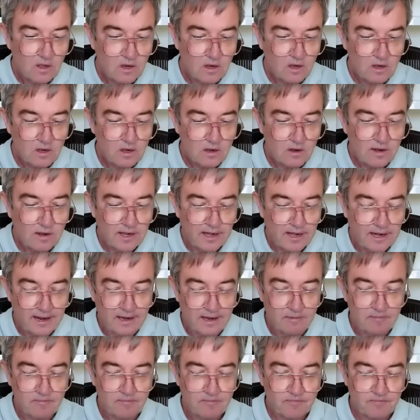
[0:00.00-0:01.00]
All
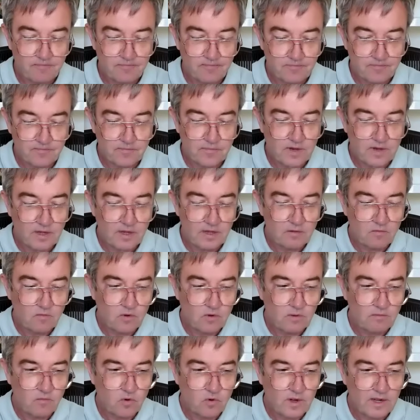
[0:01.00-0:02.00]
right. And
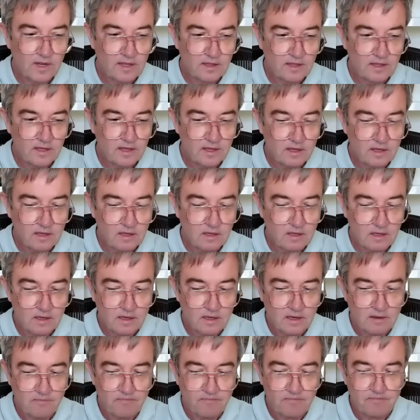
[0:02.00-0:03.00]
one more, I think.
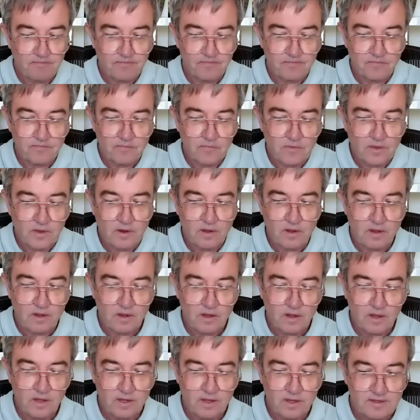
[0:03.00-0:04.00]
Yeah.
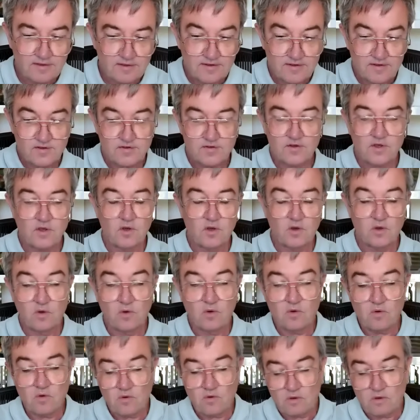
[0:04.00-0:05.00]
And
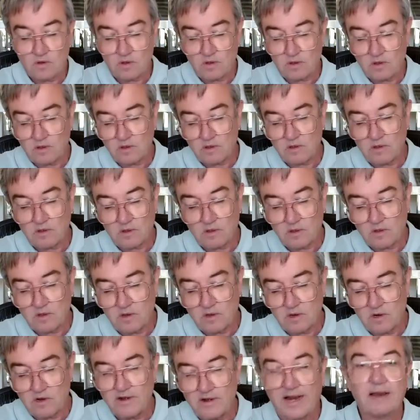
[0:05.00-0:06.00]
so,
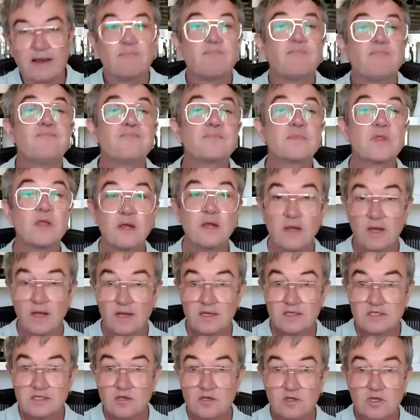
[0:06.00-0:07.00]
all right.
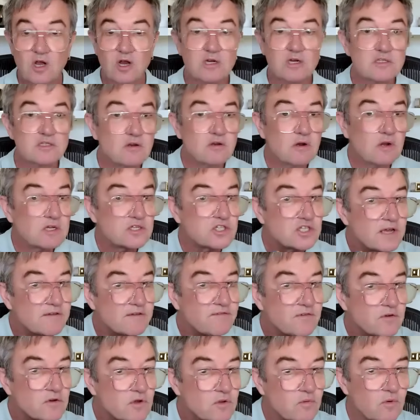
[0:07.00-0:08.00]
So the cards are all
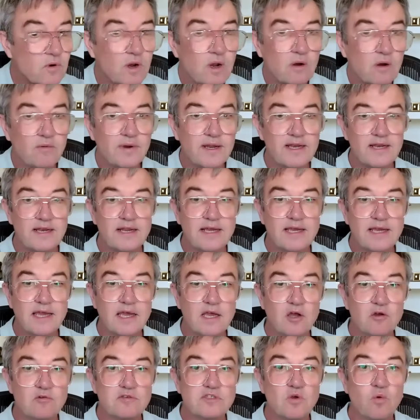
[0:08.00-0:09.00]
shuffled. We're all ready to
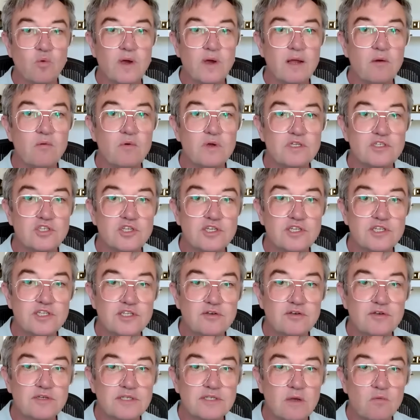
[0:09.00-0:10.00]
go. So what I want you to
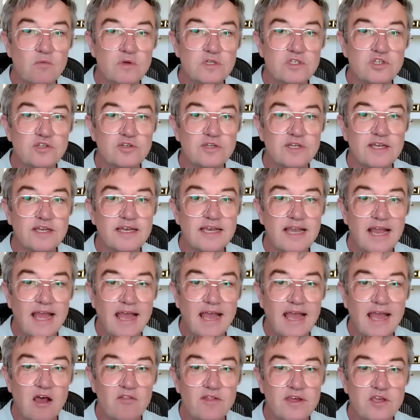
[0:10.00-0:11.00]
do is I want you to,
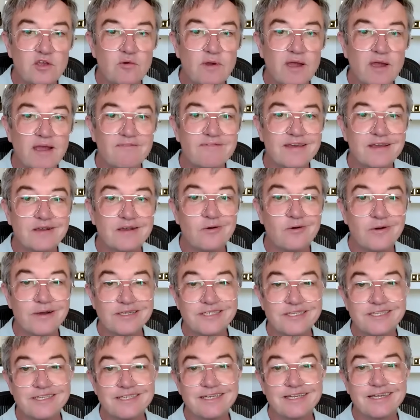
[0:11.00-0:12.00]
now that you have that
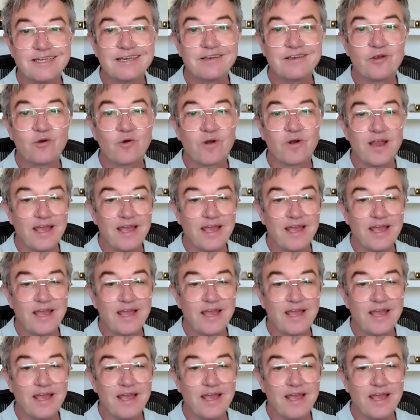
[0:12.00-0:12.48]
question in your